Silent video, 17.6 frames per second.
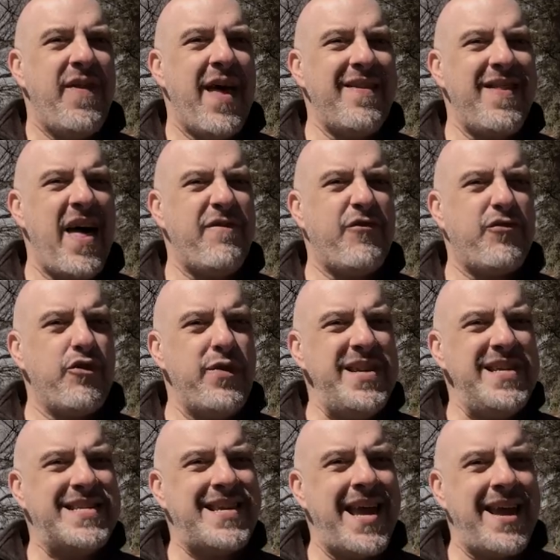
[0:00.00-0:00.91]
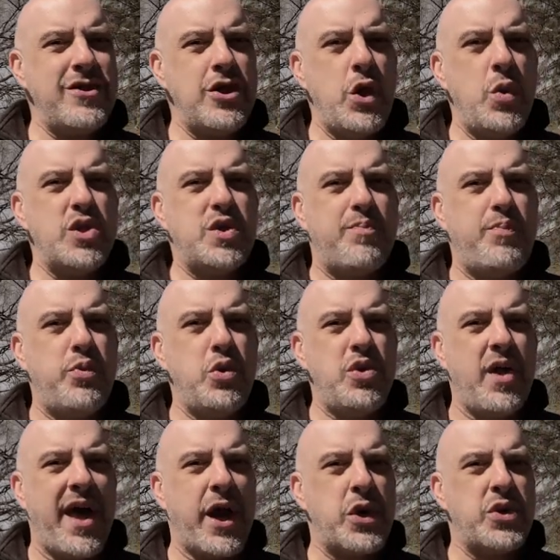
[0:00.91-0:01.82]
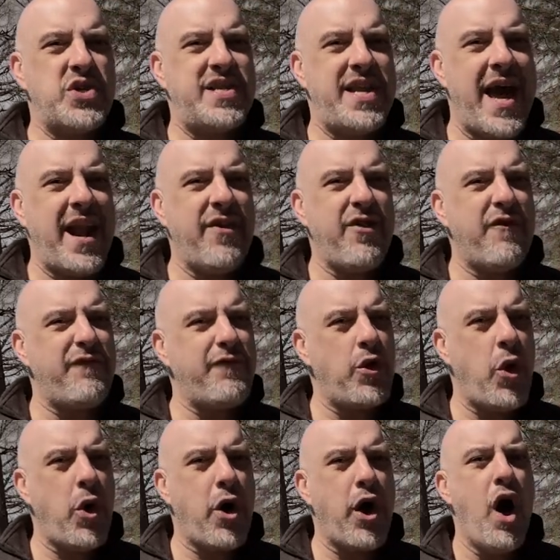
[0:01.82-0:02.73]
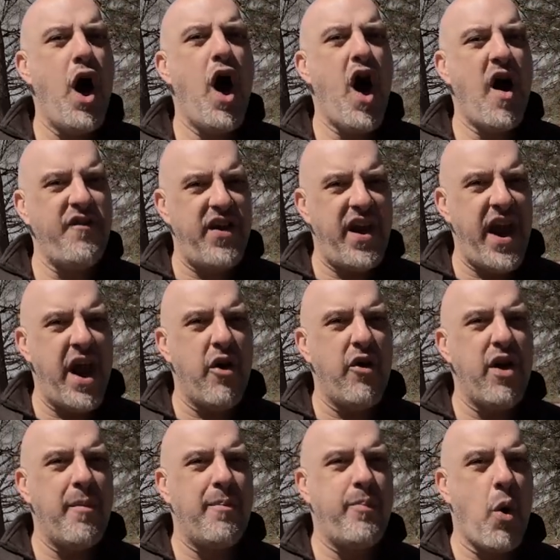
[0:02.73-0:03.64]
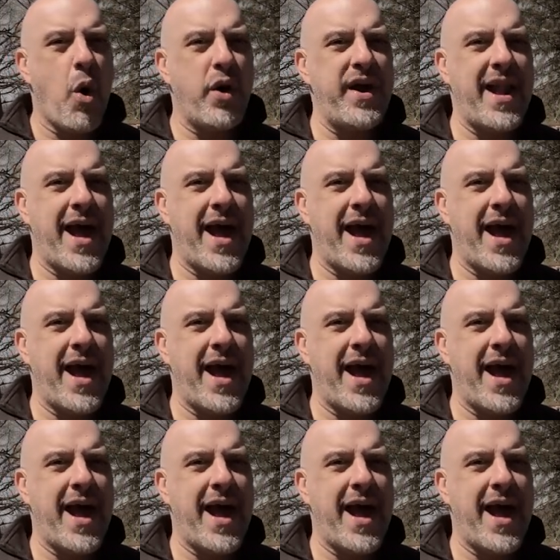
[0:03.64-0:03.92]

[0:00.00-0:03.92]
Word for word: that left three St. Louis bootleggers dead on the floor of an area boarding